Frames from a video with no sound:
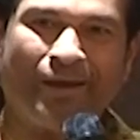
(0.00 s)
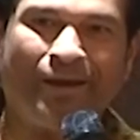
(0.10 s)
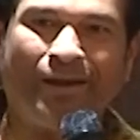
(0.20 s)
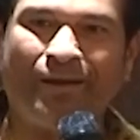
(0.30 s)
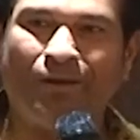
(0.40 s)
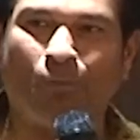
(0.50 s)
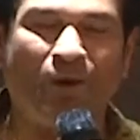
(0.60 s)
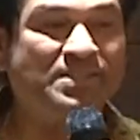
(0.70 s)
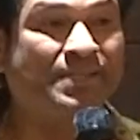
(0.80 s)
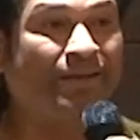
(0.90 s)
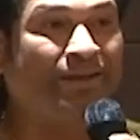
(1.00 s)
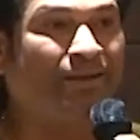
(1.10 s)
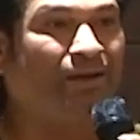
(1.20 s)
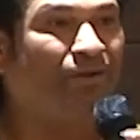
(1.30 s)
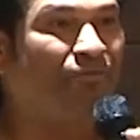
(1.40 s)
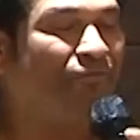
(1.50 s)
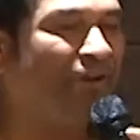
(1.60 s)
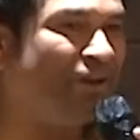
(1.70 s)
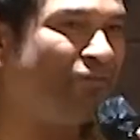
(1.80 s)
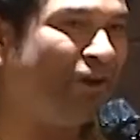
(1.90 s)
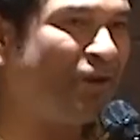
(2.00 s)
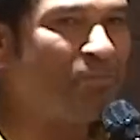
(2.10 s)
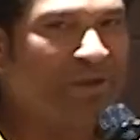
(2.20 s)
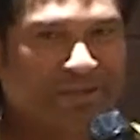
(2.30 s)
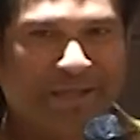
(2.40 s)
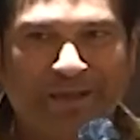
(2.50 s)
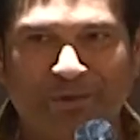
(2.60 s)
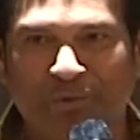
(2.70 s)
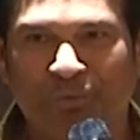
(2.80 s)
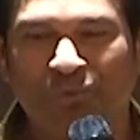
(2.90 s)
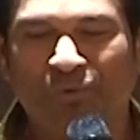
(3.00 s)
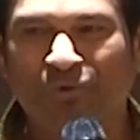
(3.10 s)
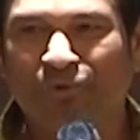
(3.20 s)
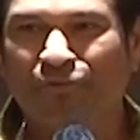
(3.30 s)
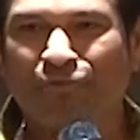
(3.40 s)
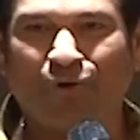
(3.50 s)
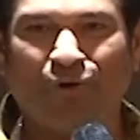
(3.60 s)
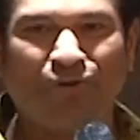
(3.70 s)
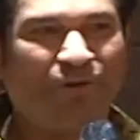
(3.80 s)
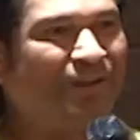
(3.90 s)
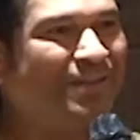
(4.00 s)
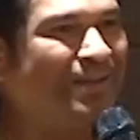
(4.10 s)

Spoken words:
and once again a very, very big thank you for